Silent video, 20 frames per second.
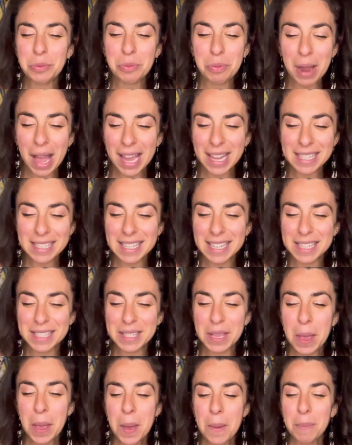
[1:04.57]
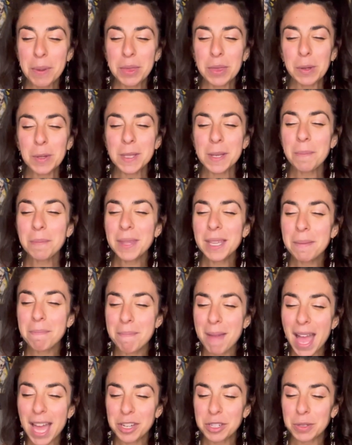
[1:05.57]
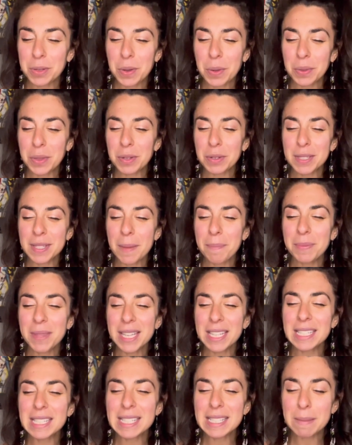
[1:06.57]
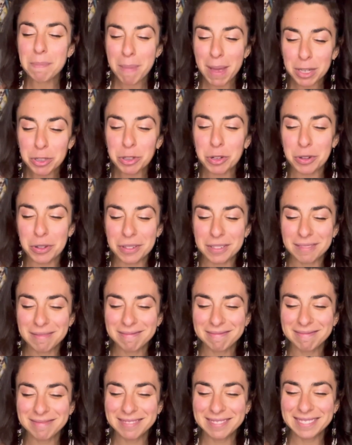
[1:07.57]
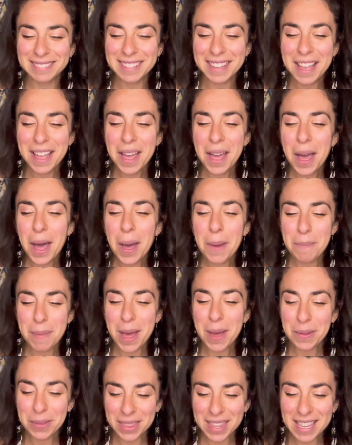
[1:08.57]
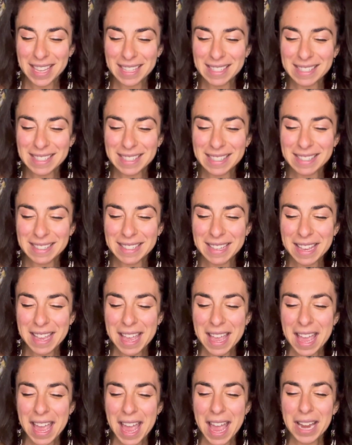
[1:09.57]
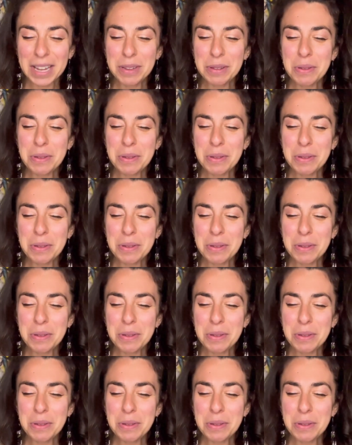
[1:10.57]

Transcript: rises, but there's something magical. There's something special about this. And